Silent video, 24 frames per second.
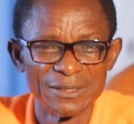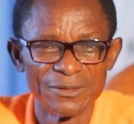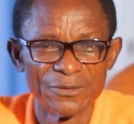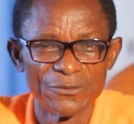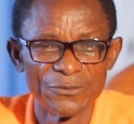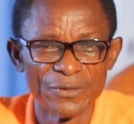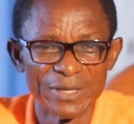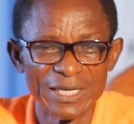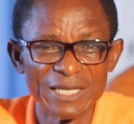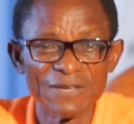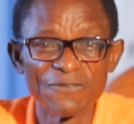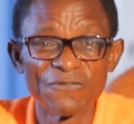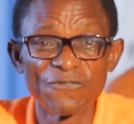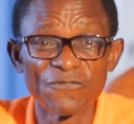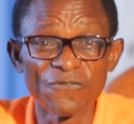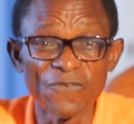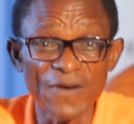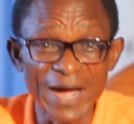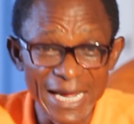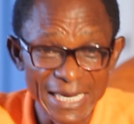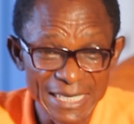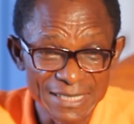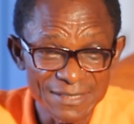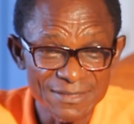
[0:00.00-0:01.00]
really
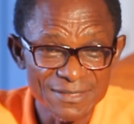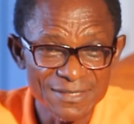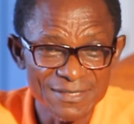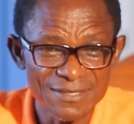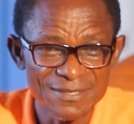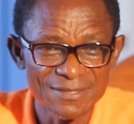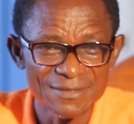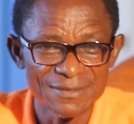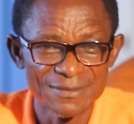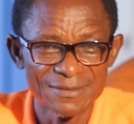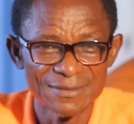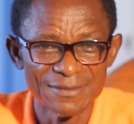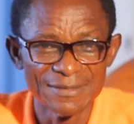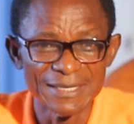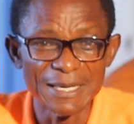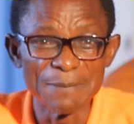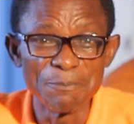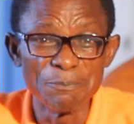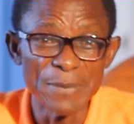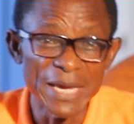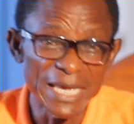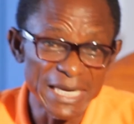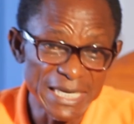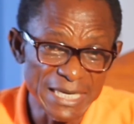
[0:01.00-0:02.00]
fight the
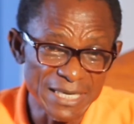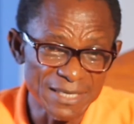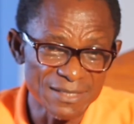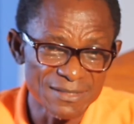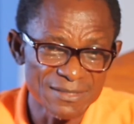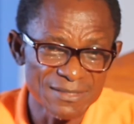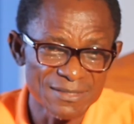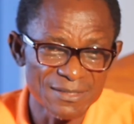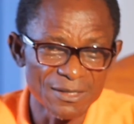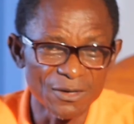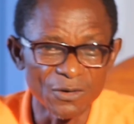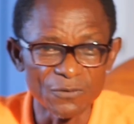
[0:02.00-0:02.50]
menace